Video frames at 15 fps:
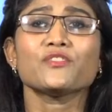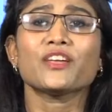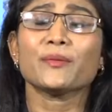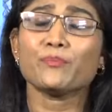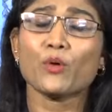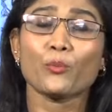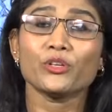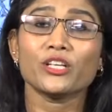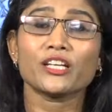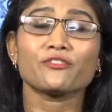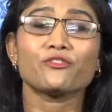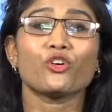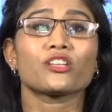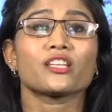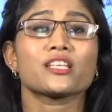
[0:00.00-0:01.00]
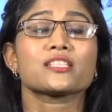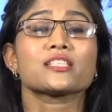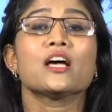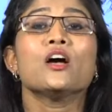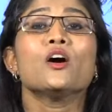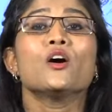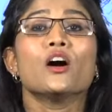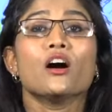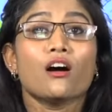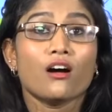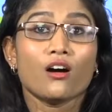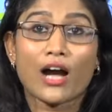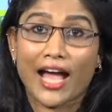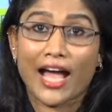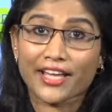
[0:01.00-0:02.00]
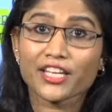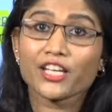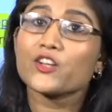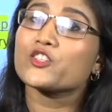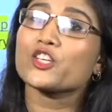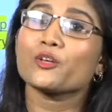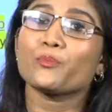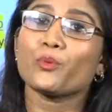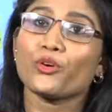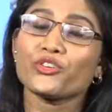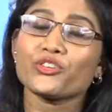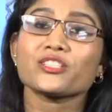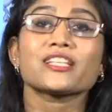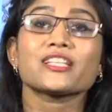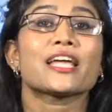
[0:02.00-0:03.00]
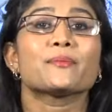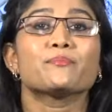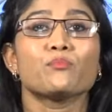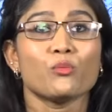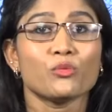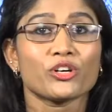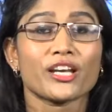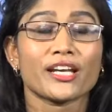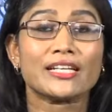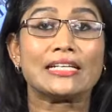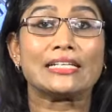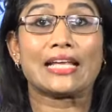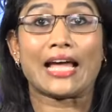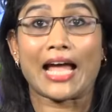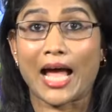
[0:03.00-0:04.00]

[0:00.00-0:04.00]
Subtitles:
very popular for this agricultural produce like pomegranate,